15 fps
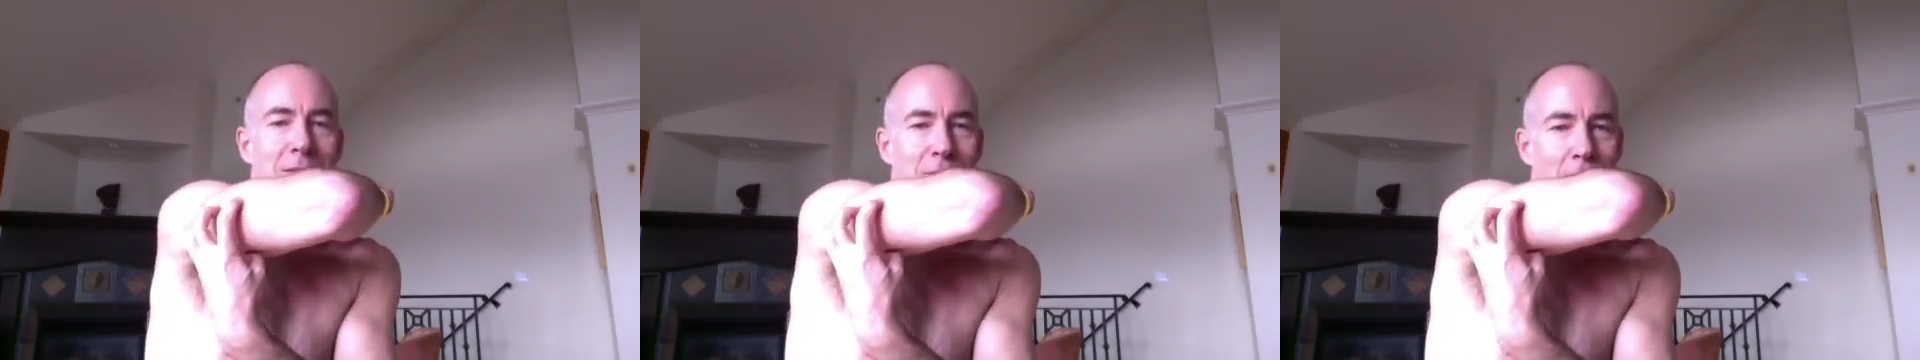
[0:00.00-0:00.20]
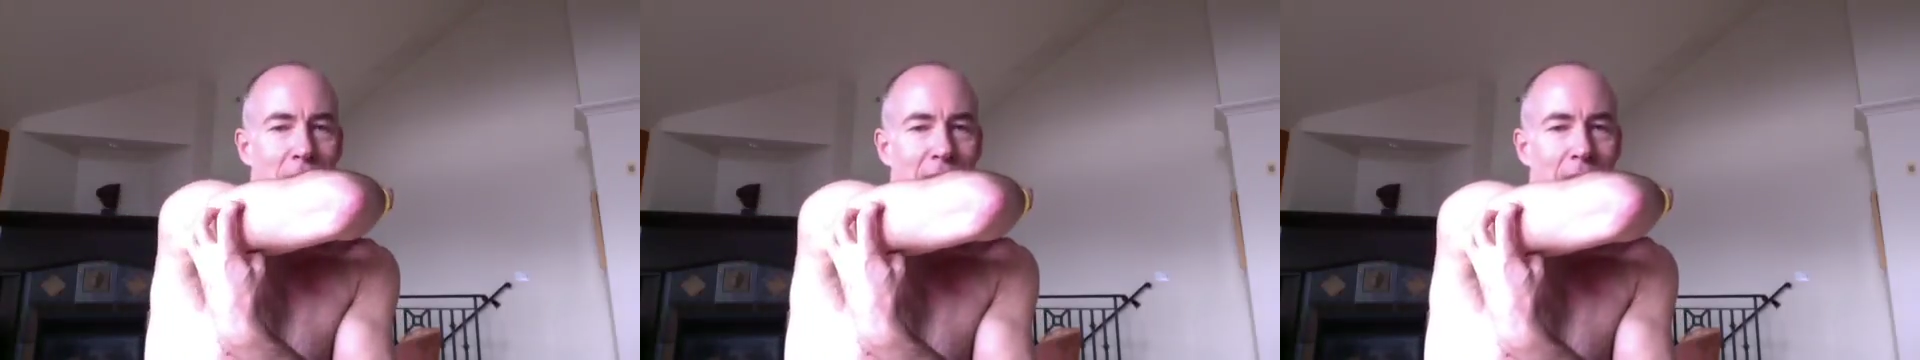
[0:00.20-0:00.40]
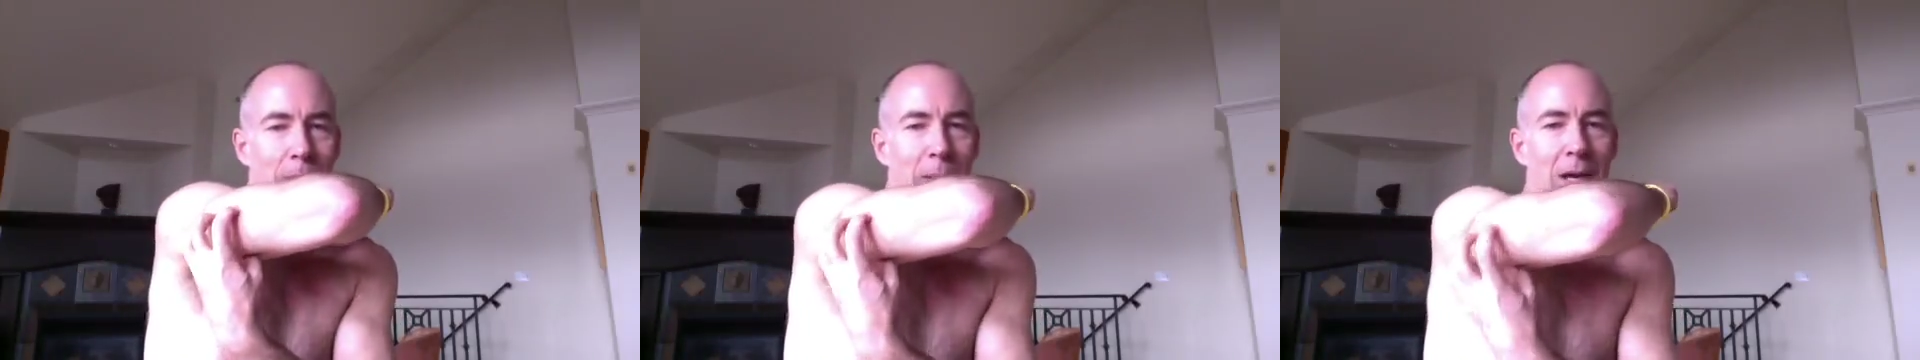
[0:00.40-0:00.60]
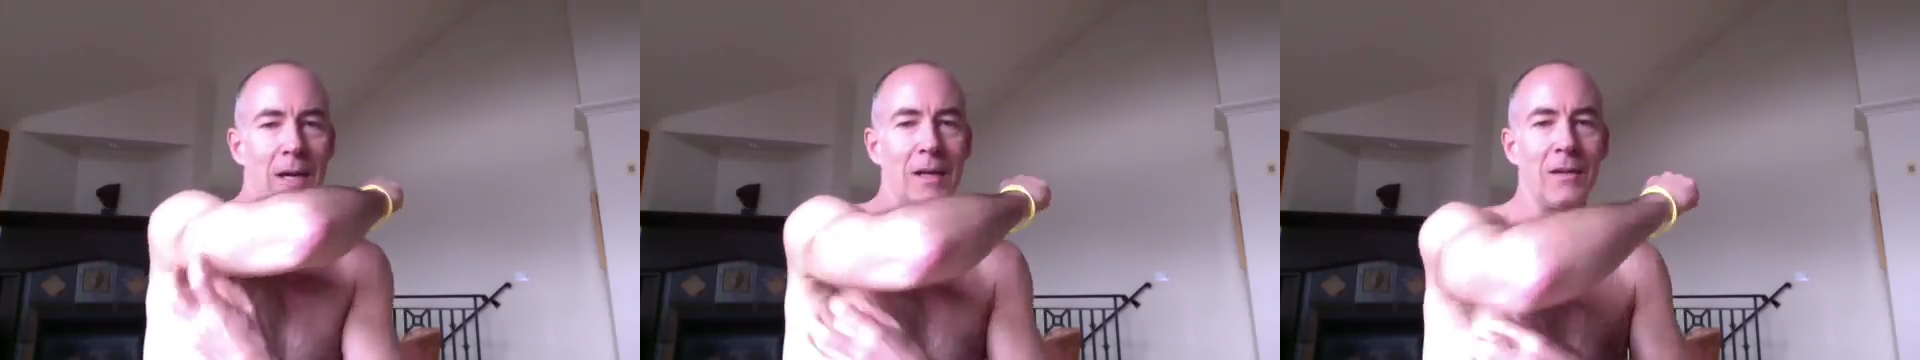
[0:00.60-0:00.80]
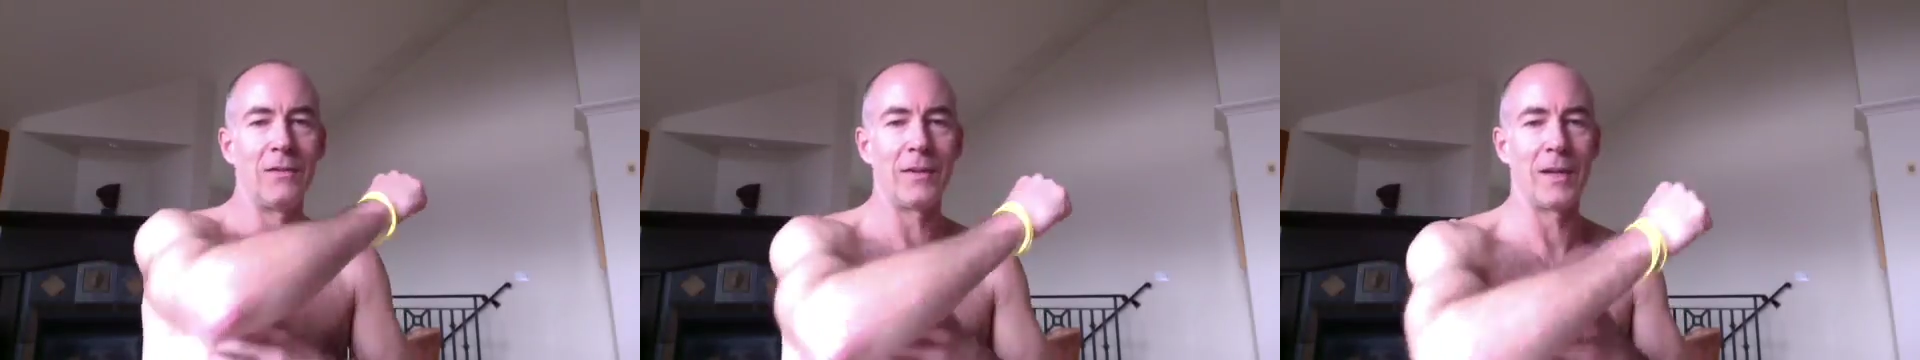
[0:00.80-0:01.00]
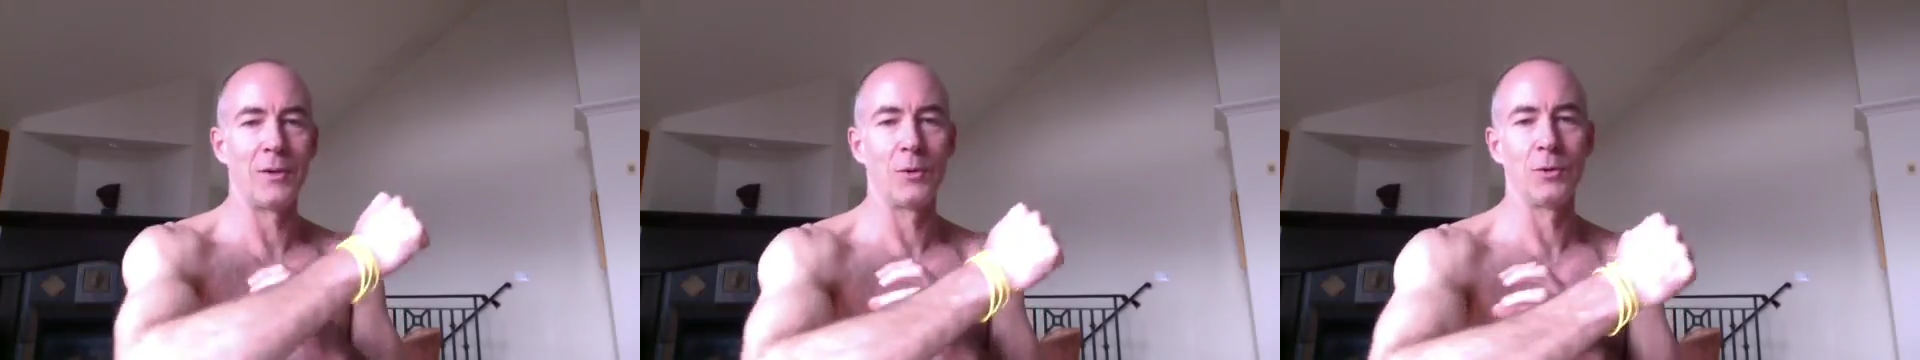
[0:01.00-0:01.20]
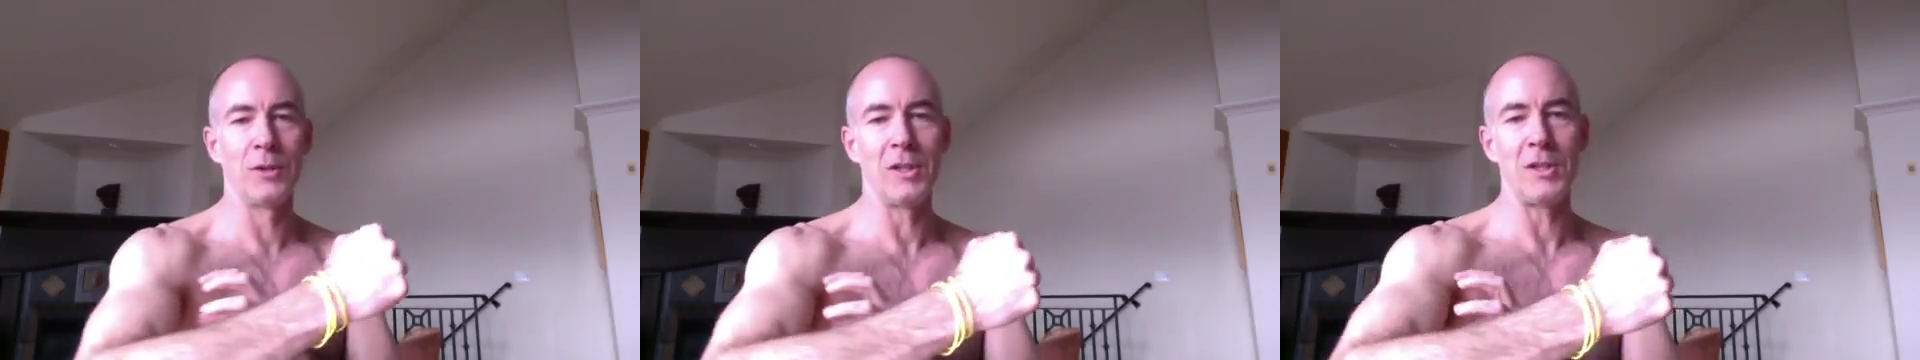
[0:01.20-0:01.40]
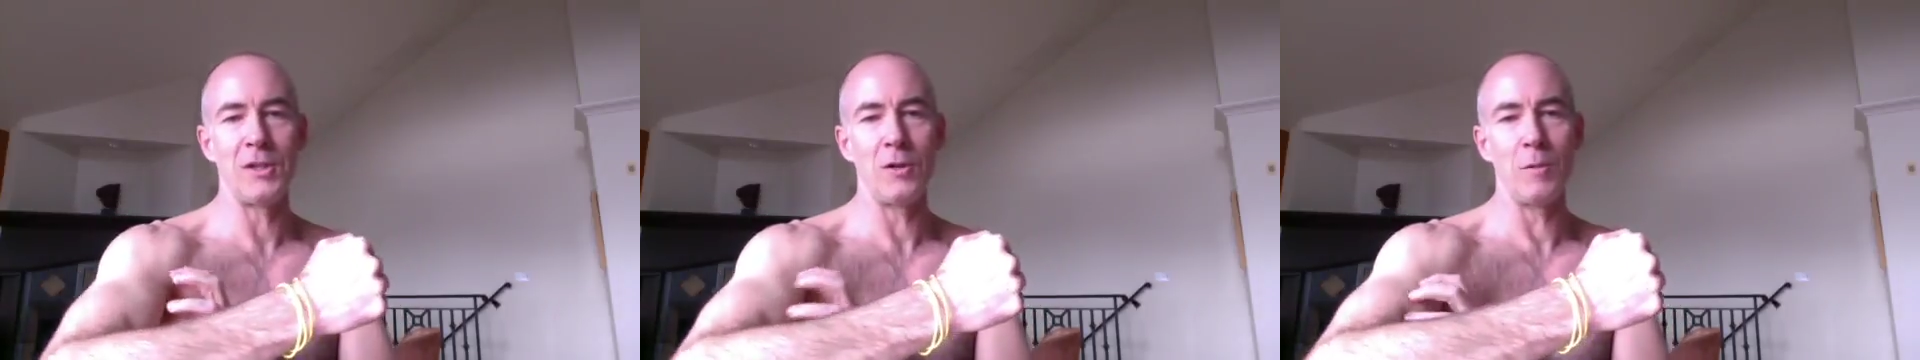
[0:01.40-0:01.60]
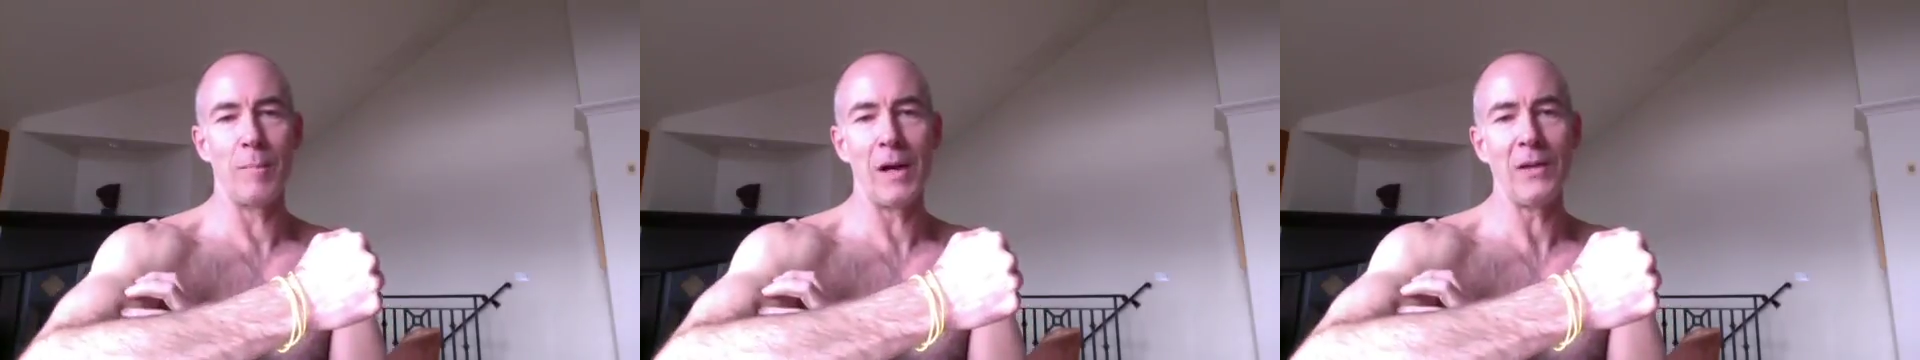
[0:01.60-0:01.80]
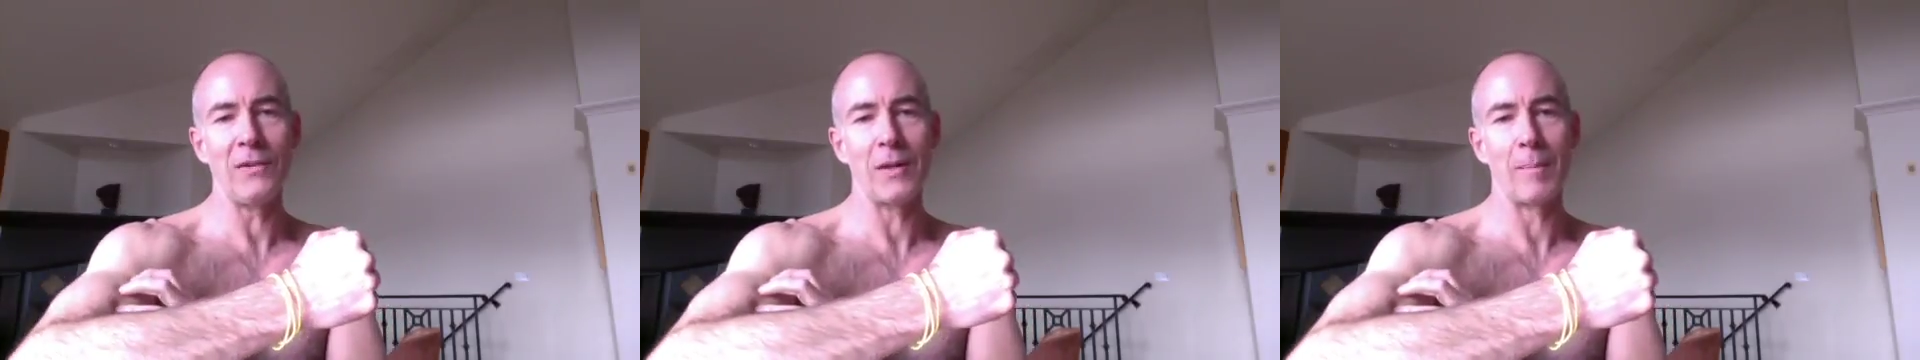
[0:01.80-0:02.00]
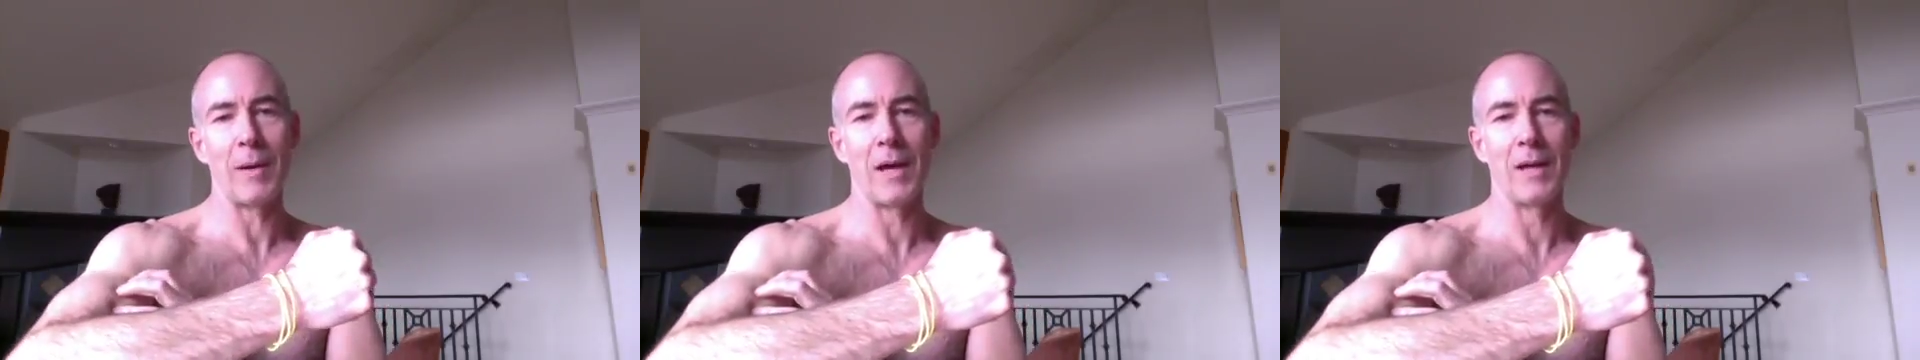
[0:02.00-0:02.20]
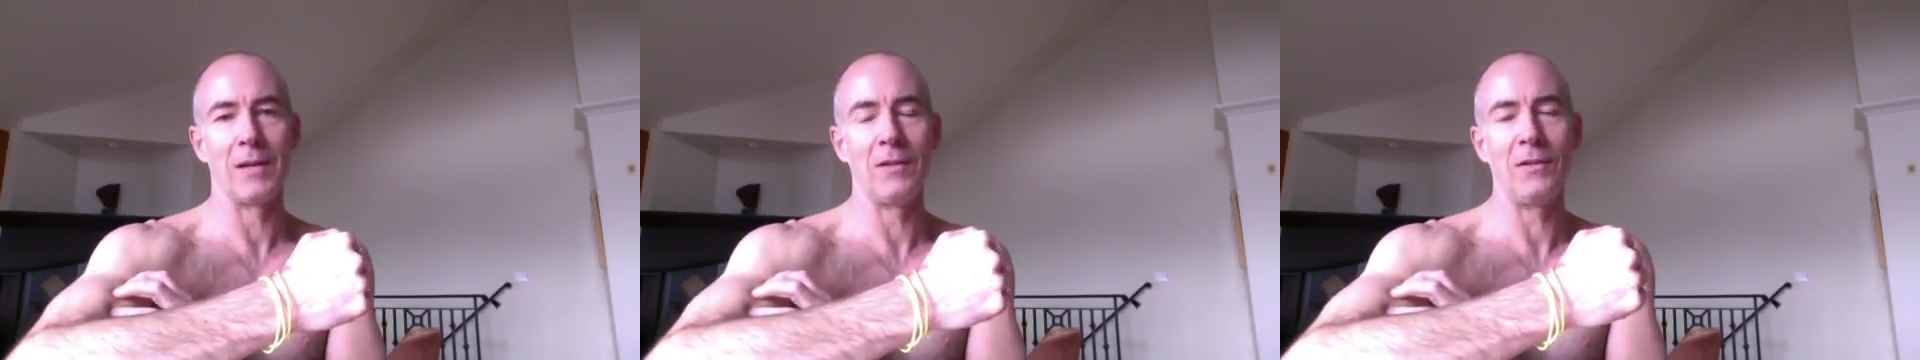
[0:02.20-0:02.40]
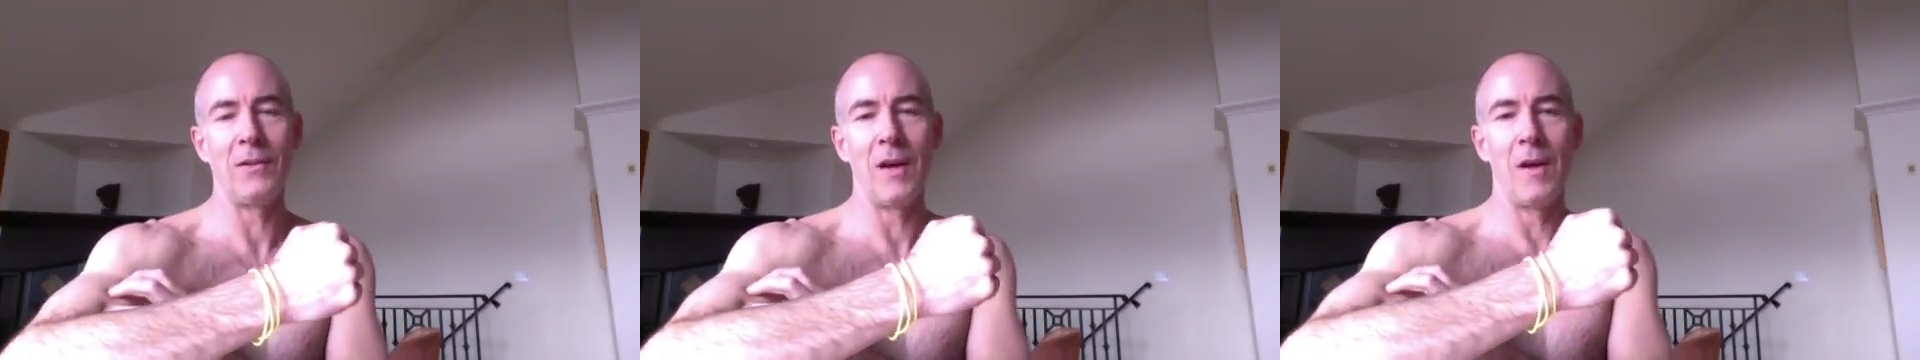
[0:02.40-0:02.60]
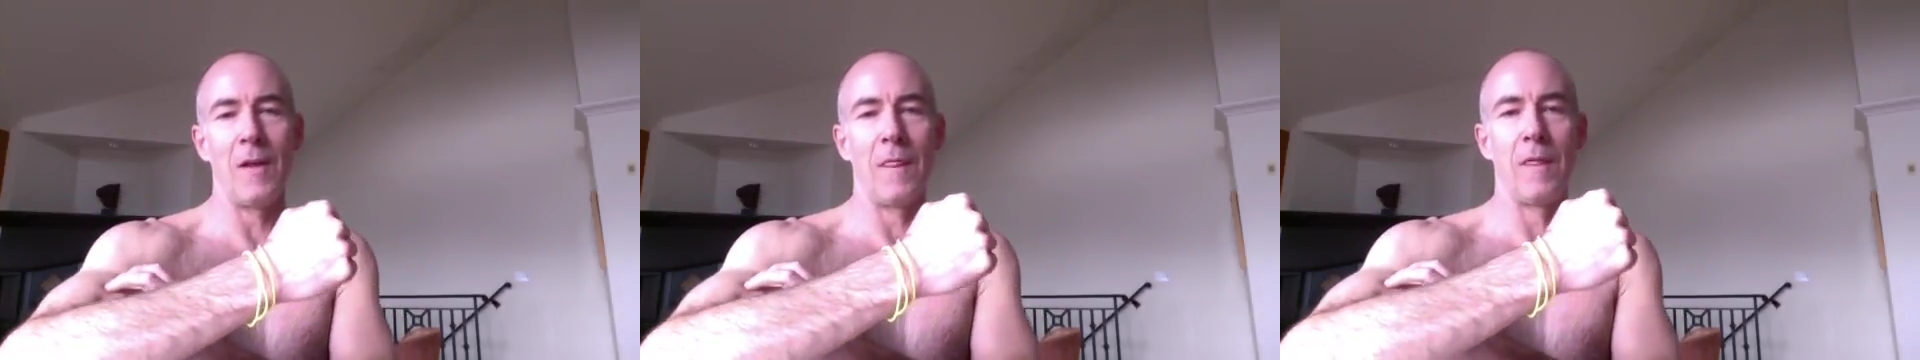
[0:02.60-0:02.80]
tricep heads and only two bicep heads,